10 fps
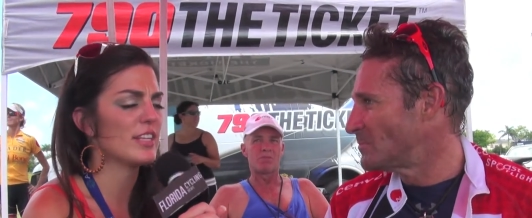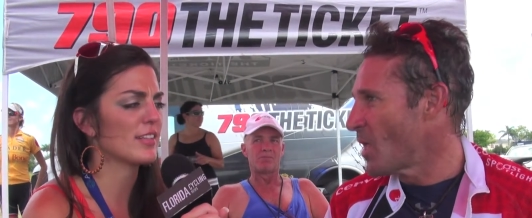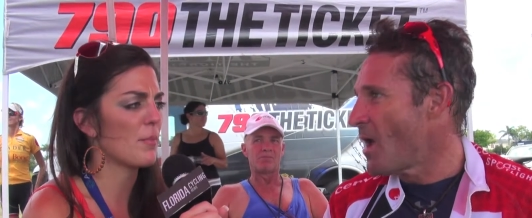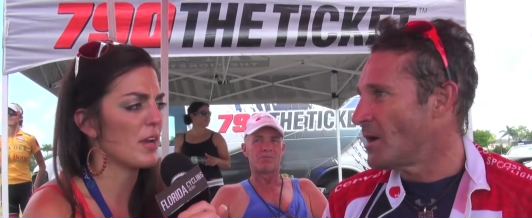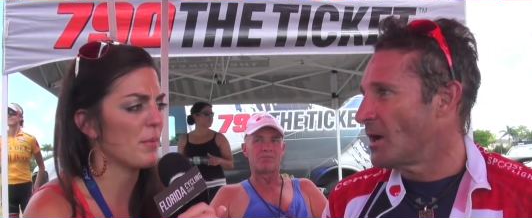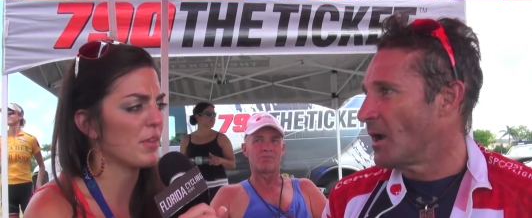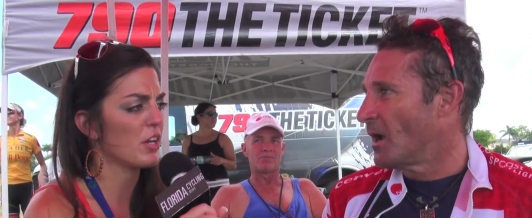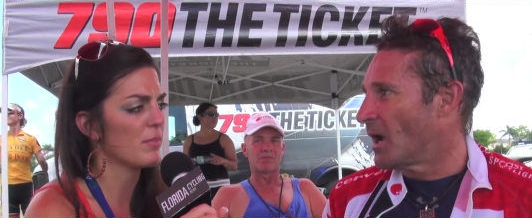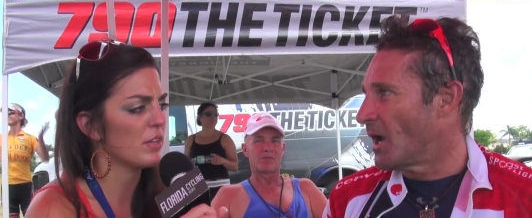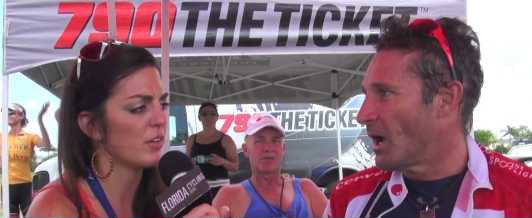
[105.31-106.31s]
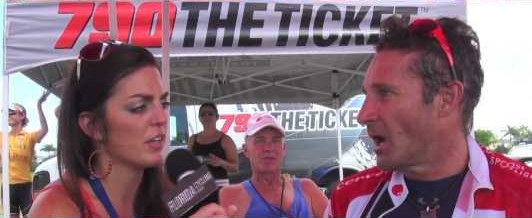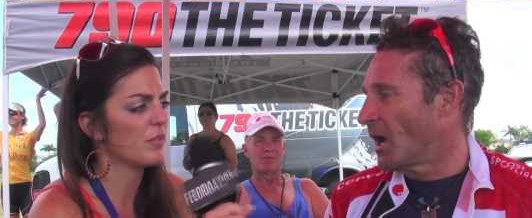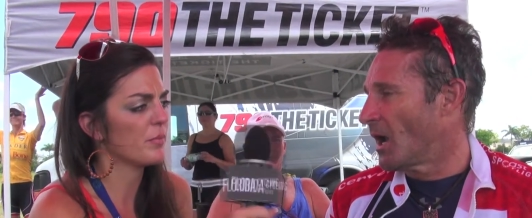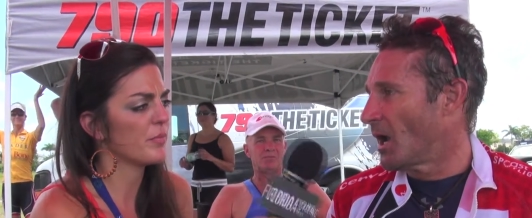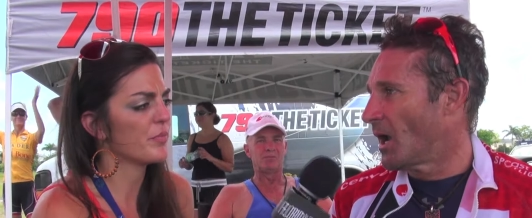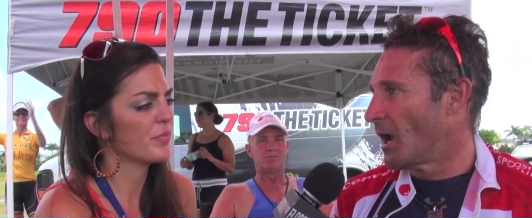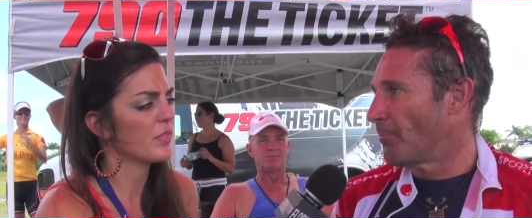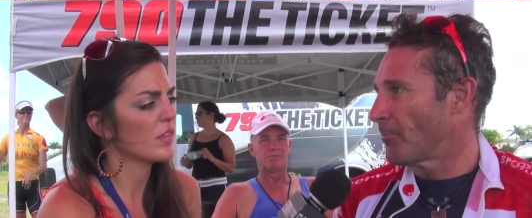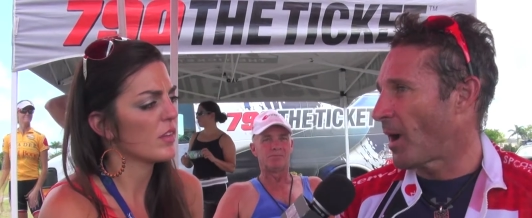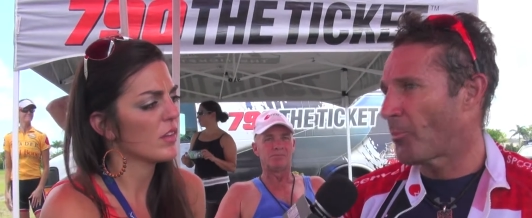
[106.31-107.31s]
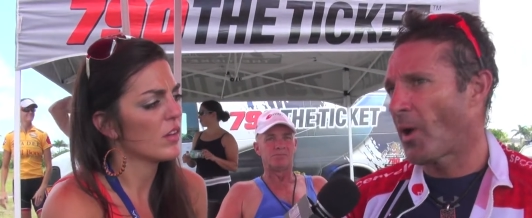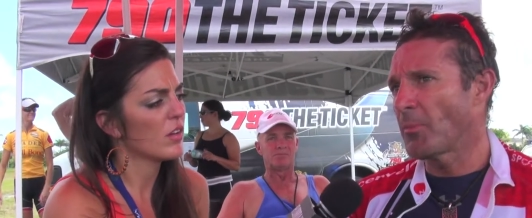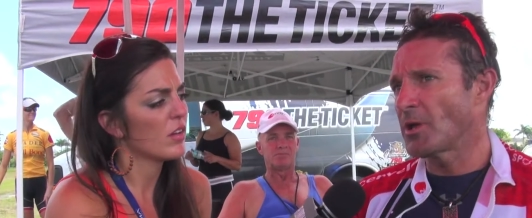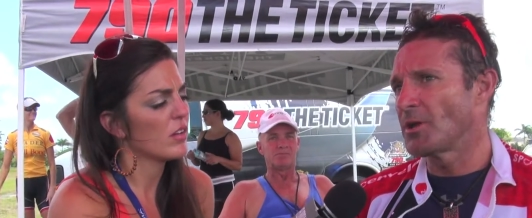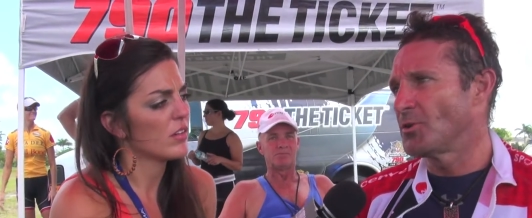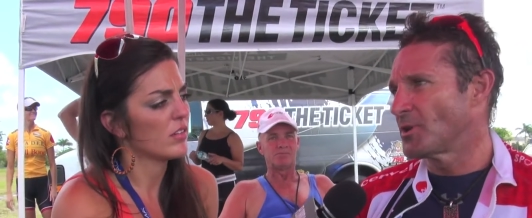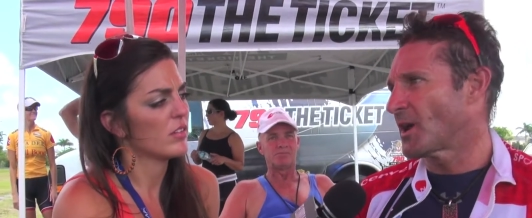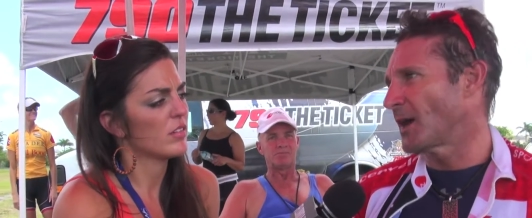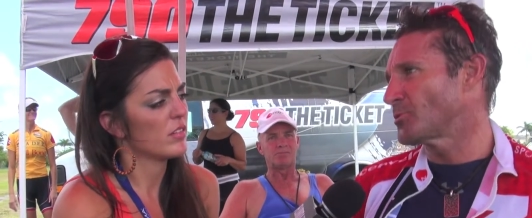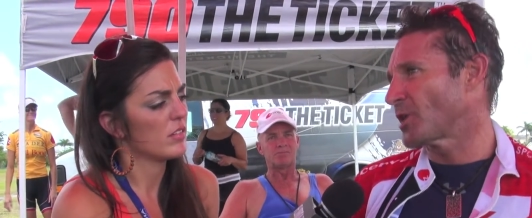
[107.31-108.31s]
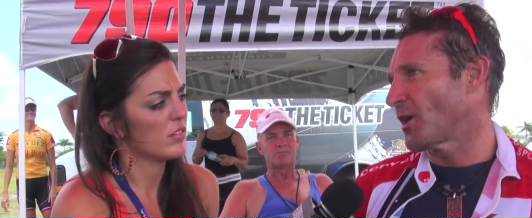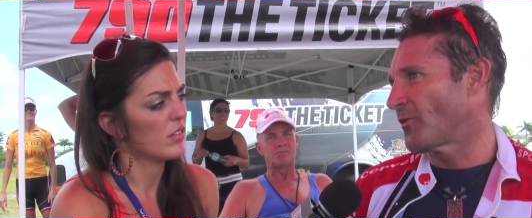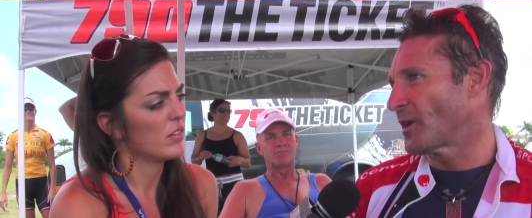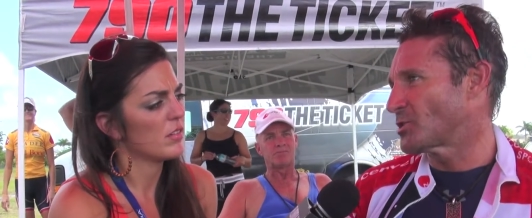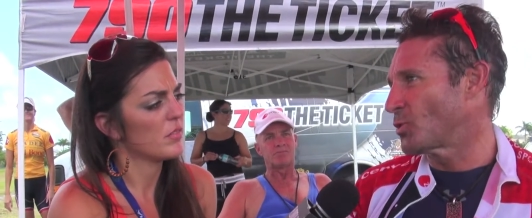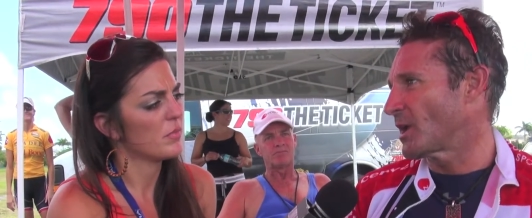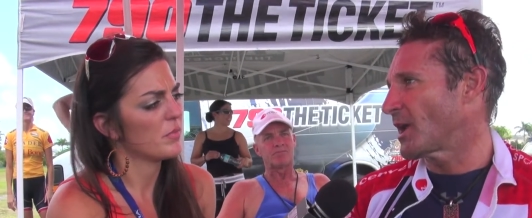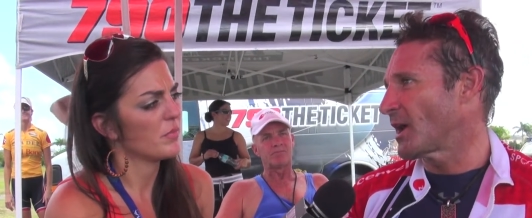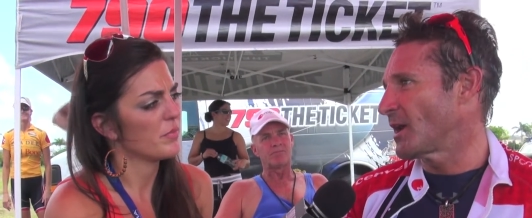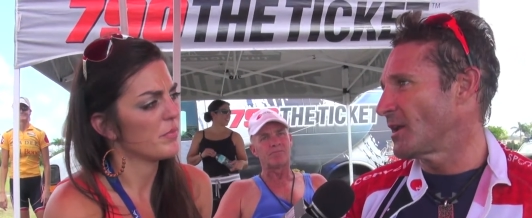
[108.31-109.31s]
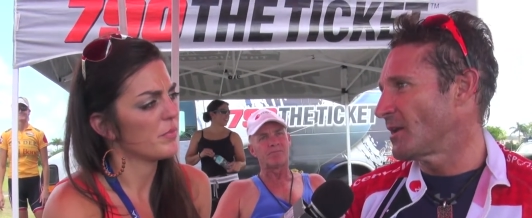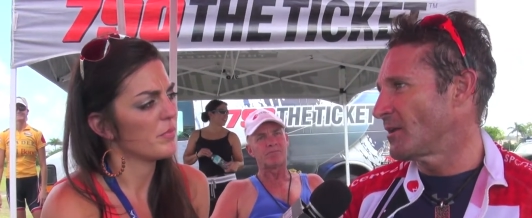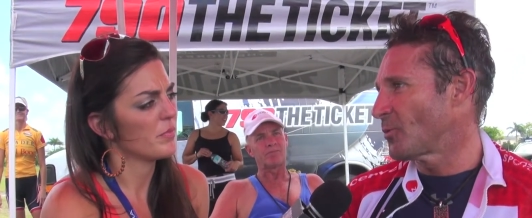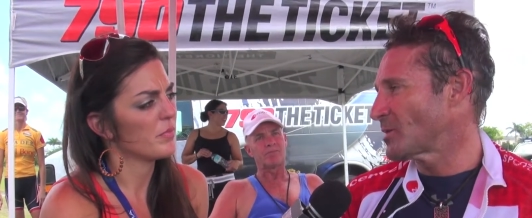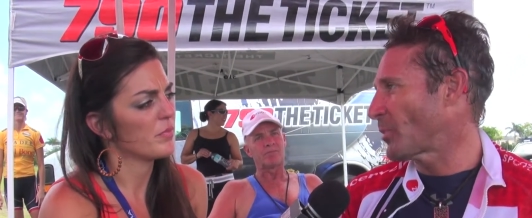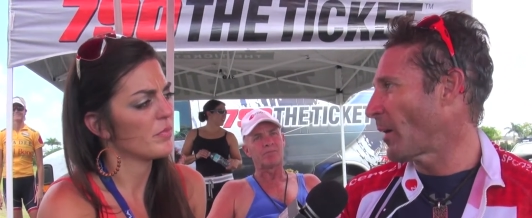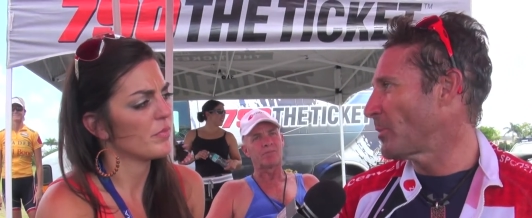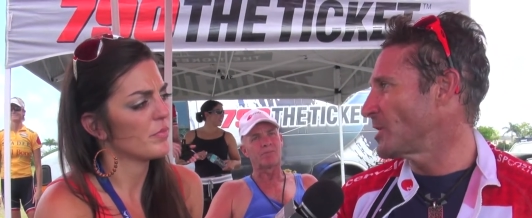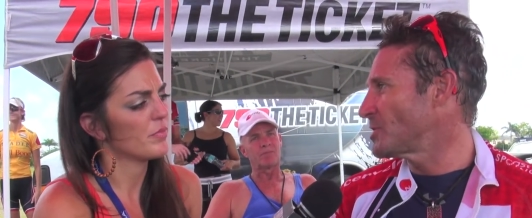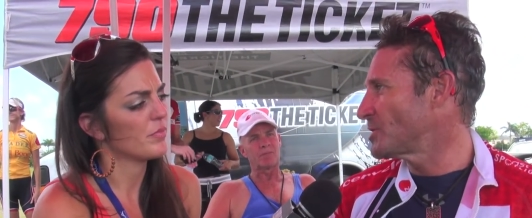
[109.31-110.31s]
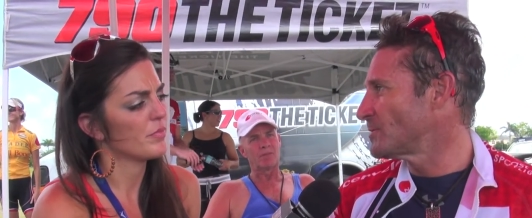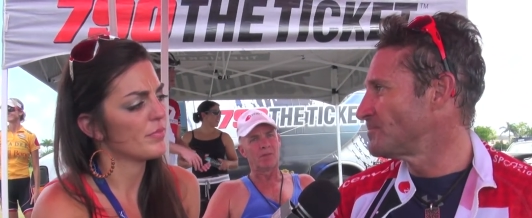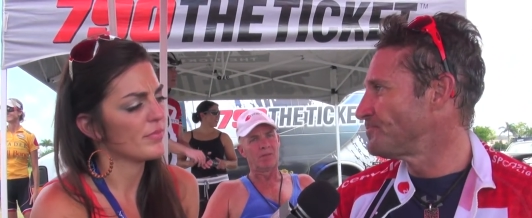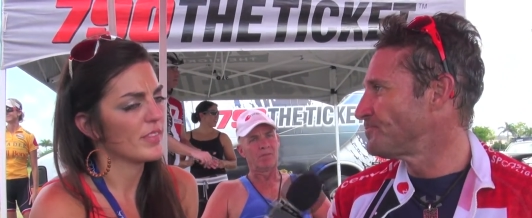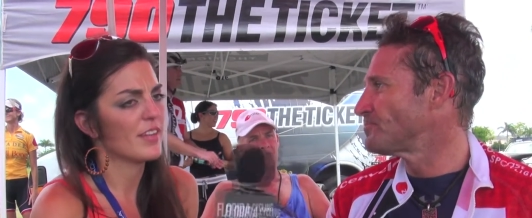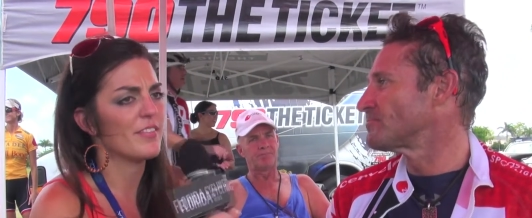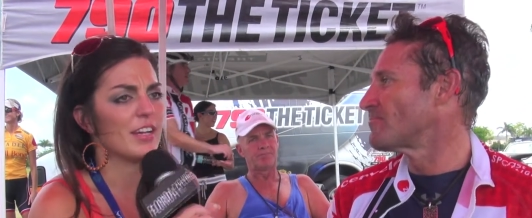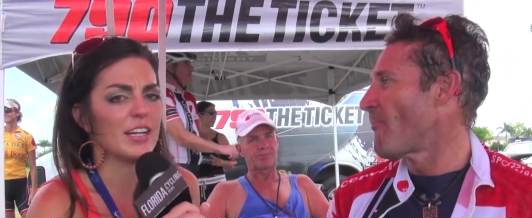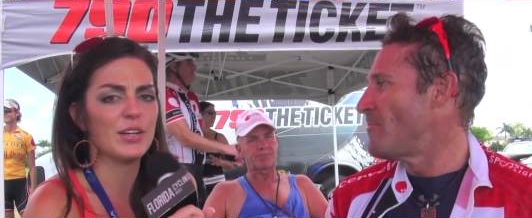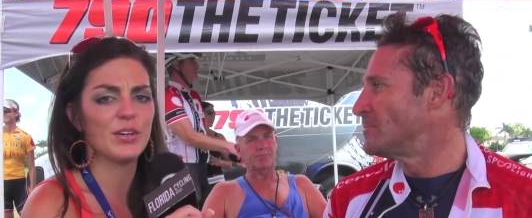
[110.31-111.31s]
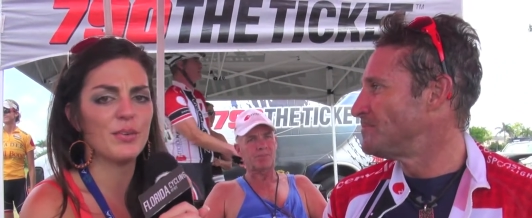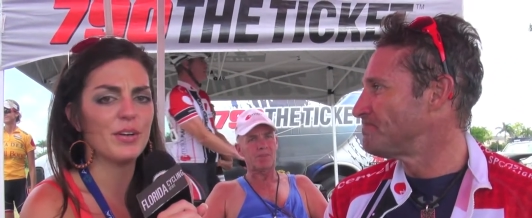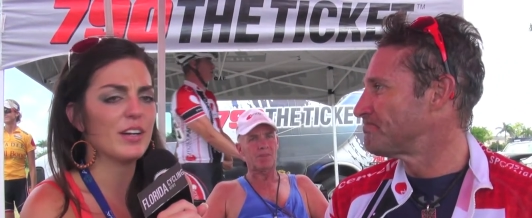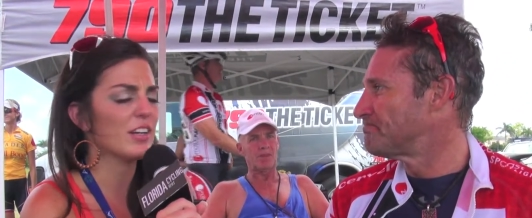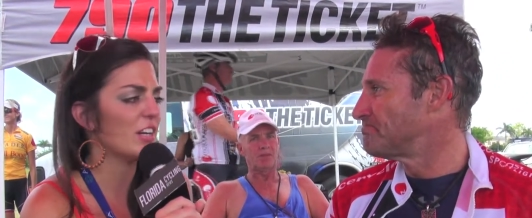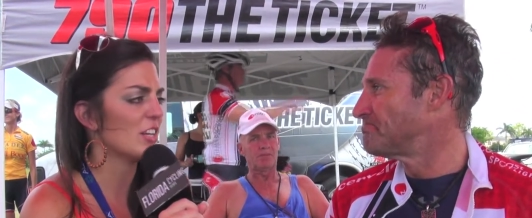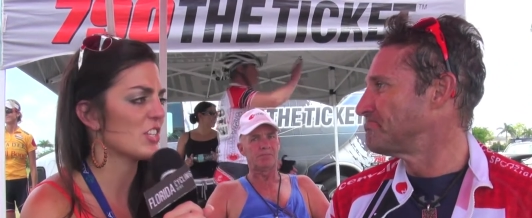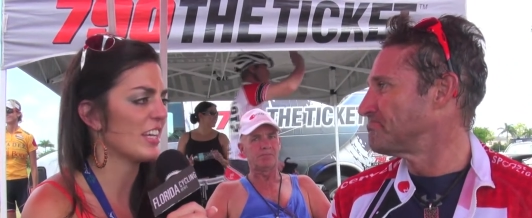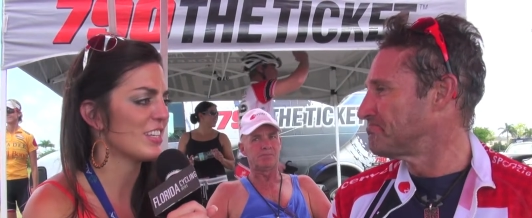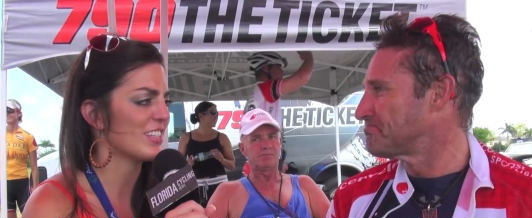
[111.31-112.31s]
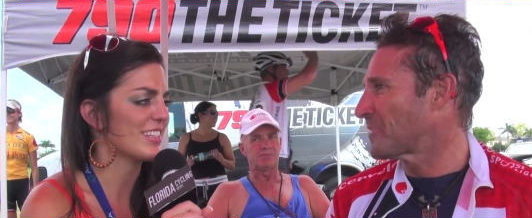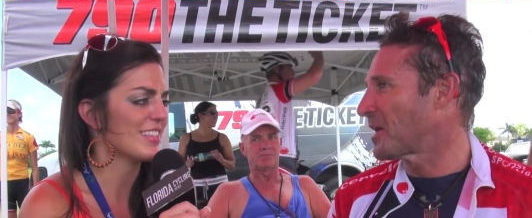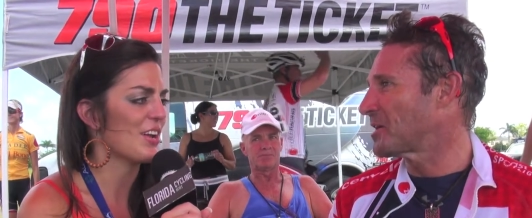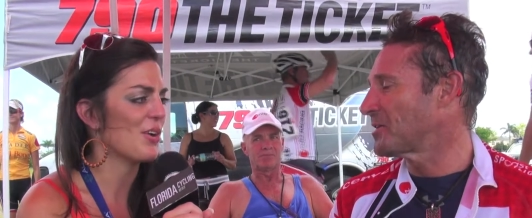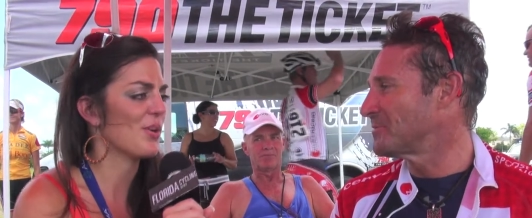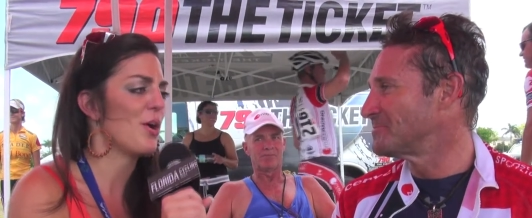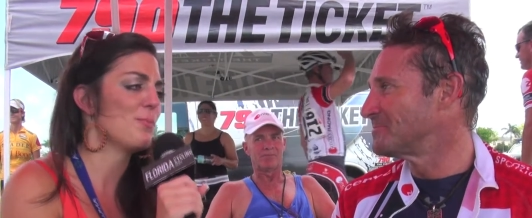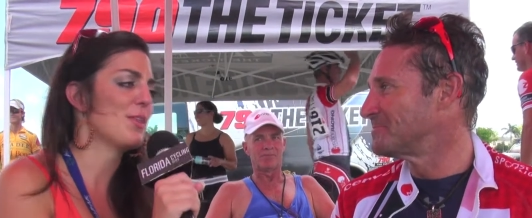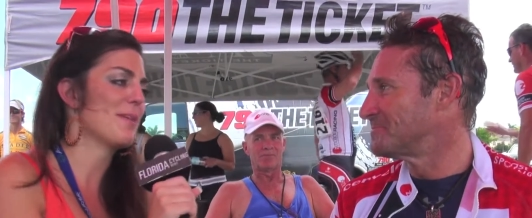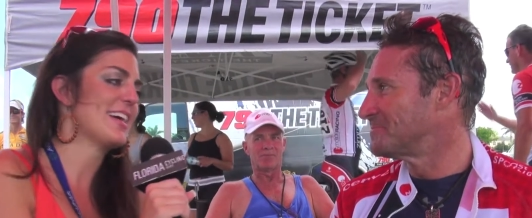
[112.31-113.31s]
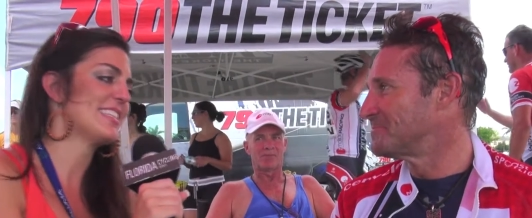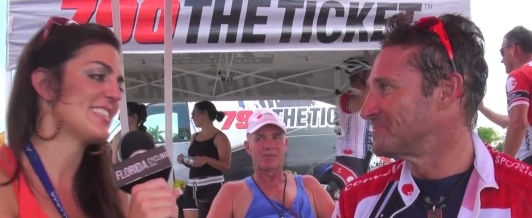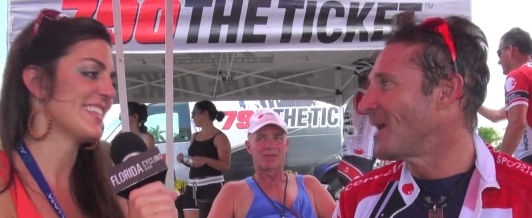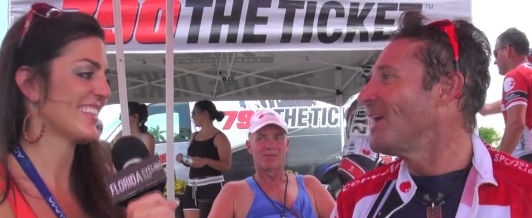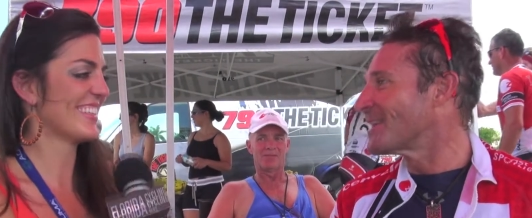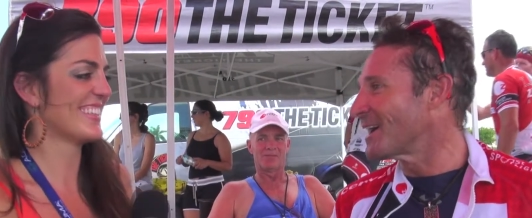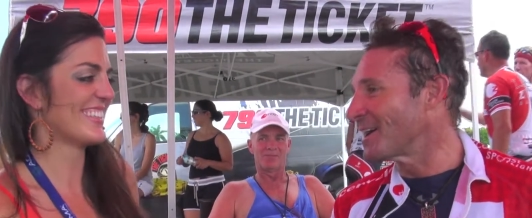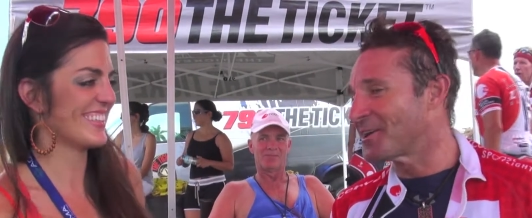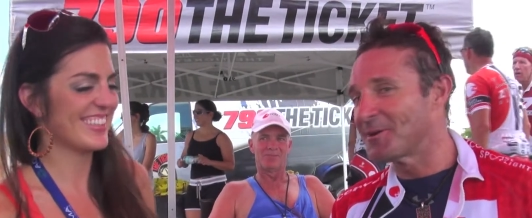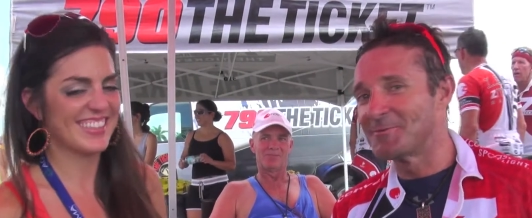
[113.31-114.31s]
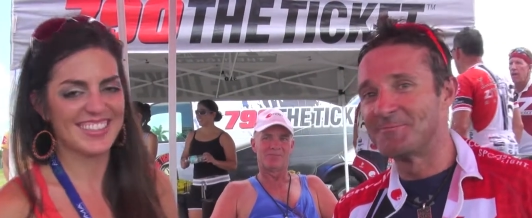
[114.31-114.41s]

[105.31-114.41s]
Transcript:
Speaker 1: coming up that you're going to be doing?
Speaker 2: I'm probably going to do a time trial next weekend in West Palm Beach.
Speaker 1: Very cool. Well, congratulations, and we hope you the best. Thank you.